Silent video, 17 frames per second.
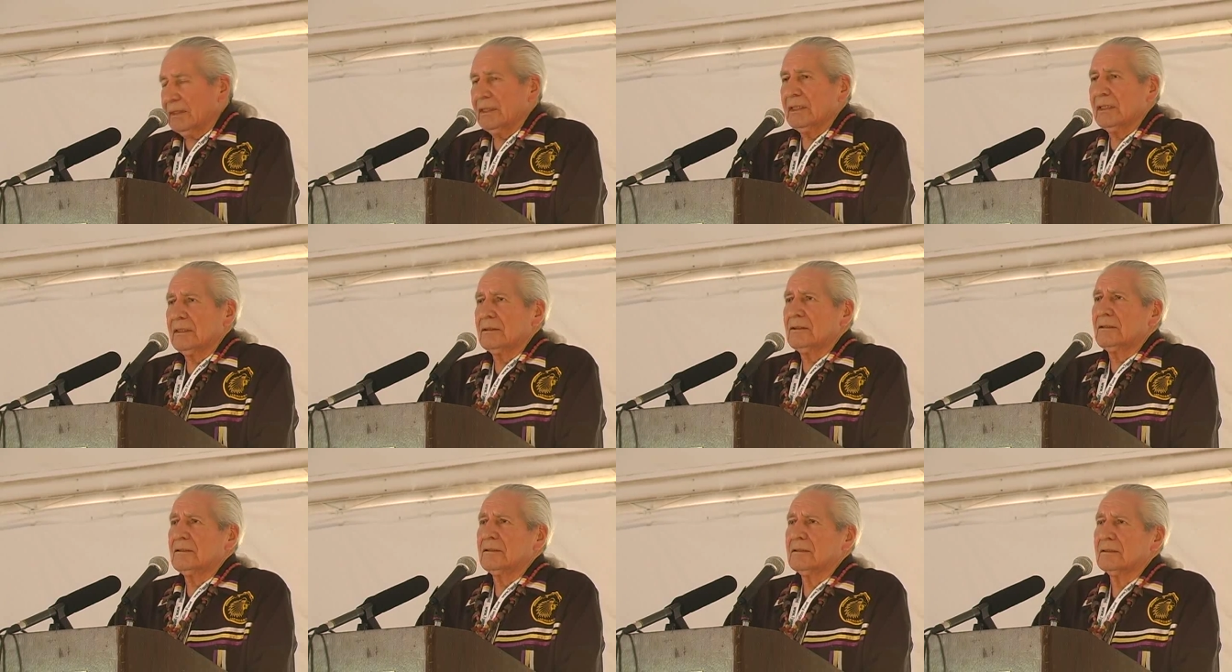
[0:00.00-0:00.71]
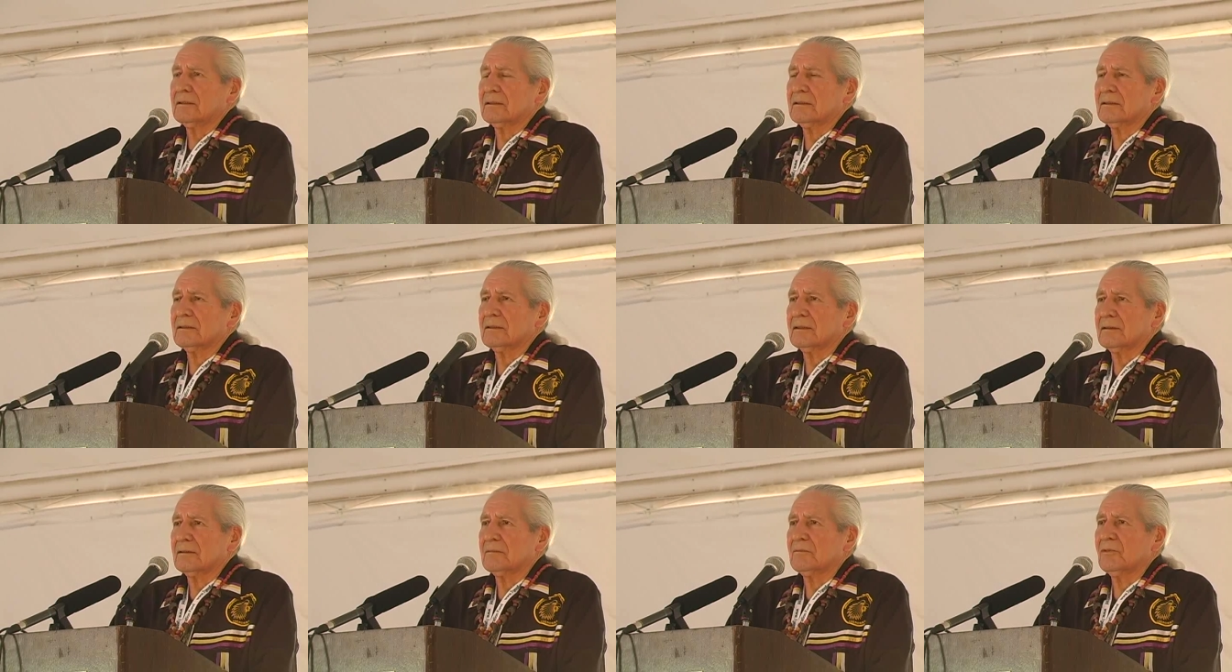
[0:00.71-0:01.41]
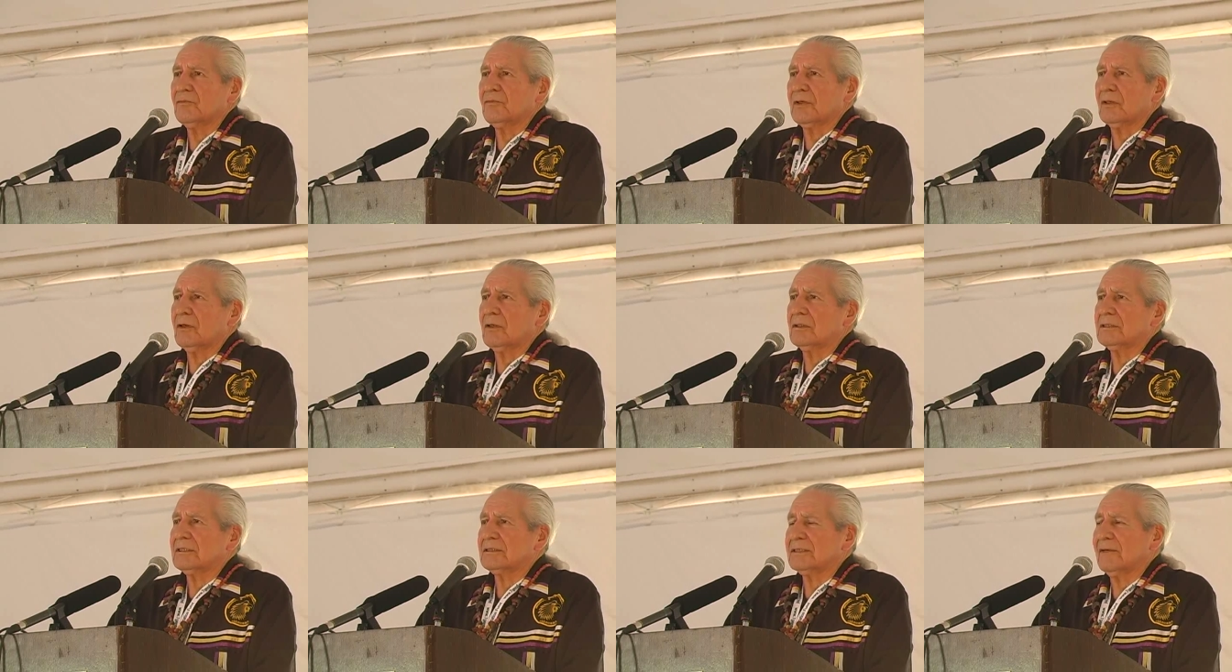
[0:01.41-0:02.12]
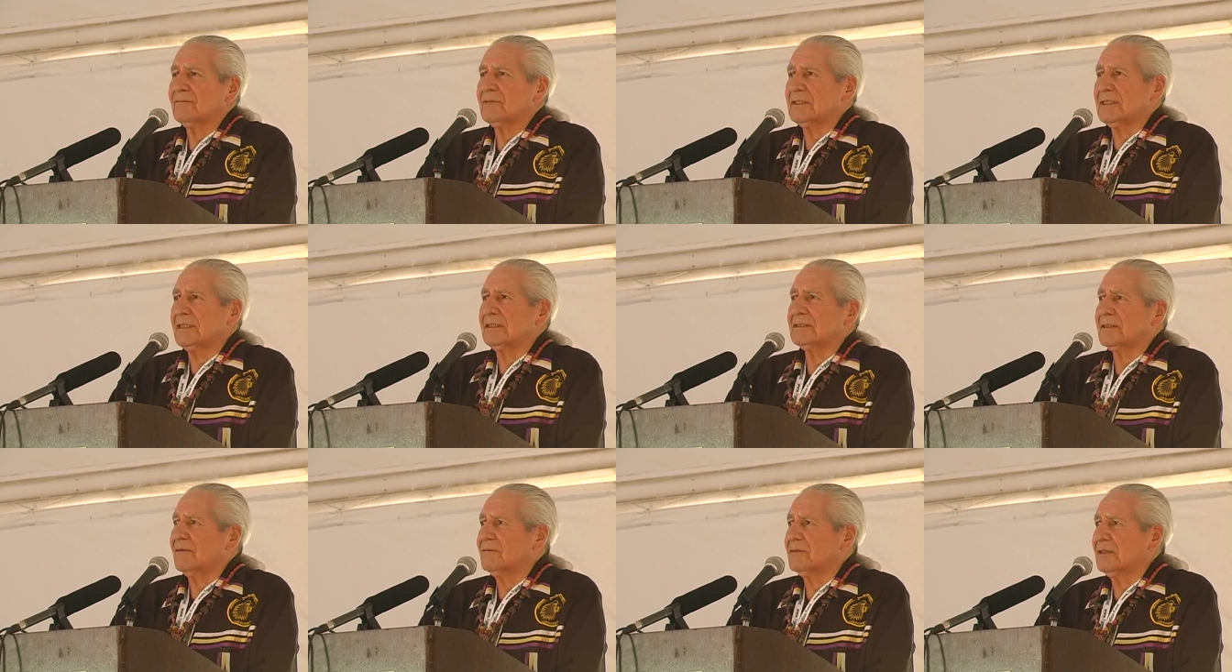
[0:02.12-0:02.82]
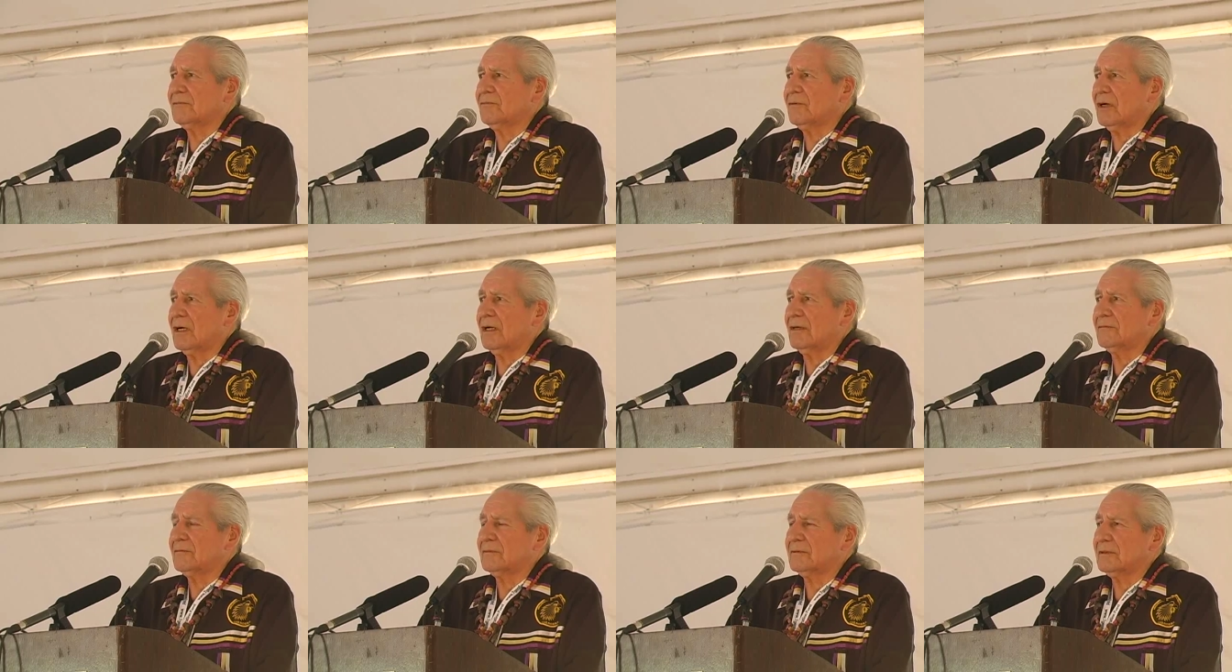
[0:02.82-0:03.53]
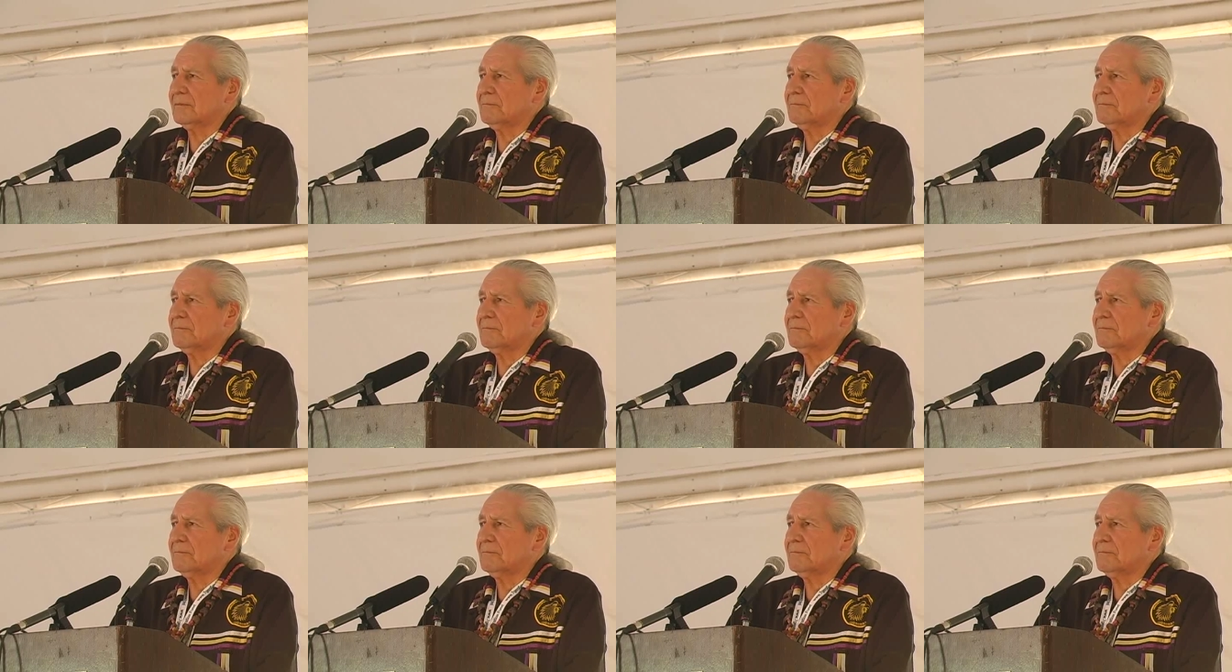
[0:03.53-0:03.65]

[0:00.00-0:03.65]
And moving on to 1775,